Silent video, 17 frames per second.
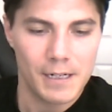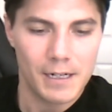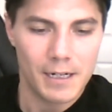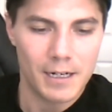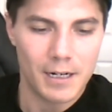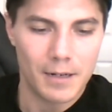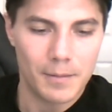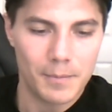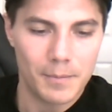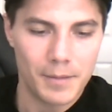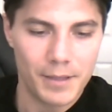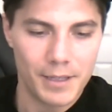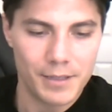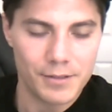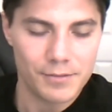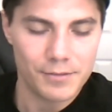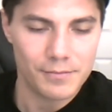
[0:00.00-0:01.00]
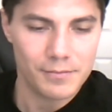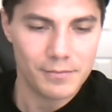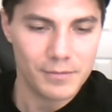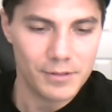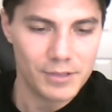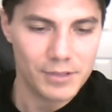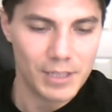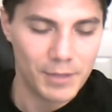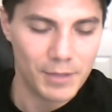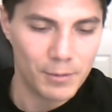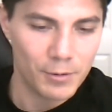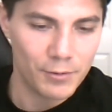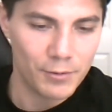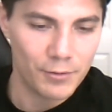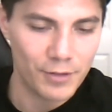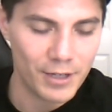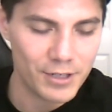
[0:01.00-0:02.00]
And then same thing
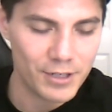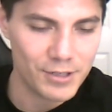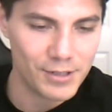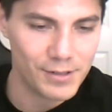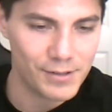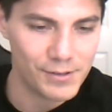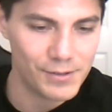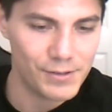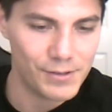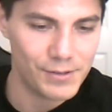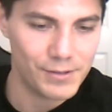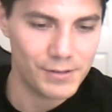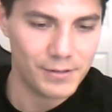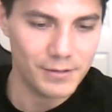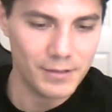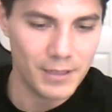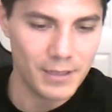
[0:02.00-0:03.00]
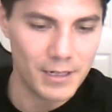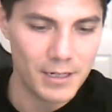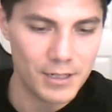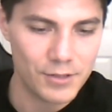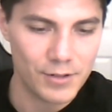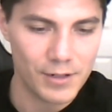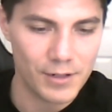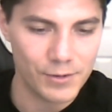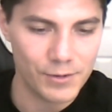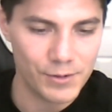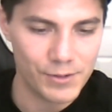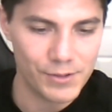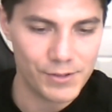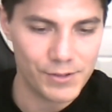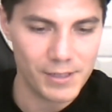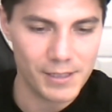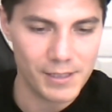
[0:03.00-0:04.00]
with reflections,
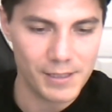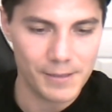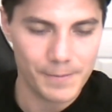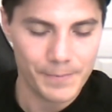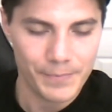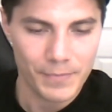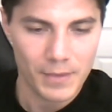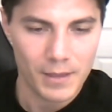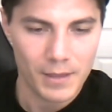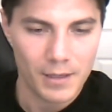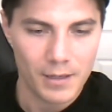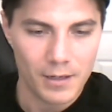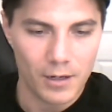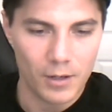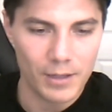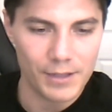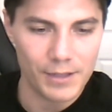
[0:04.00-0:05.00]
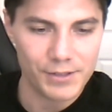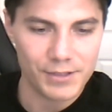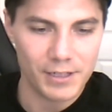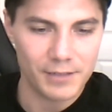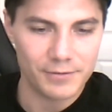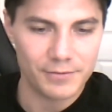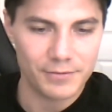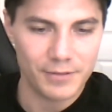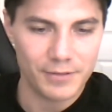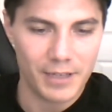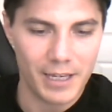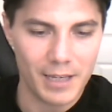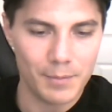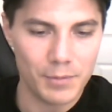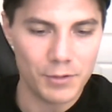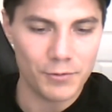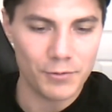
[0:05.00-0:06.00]
translucency, all that stuff
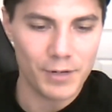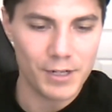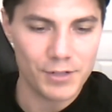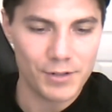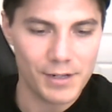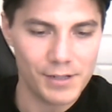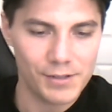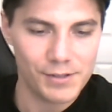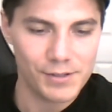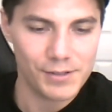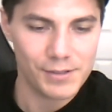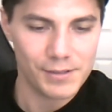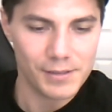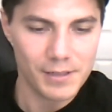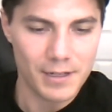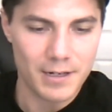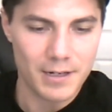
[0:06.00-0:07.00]
can't be ray traced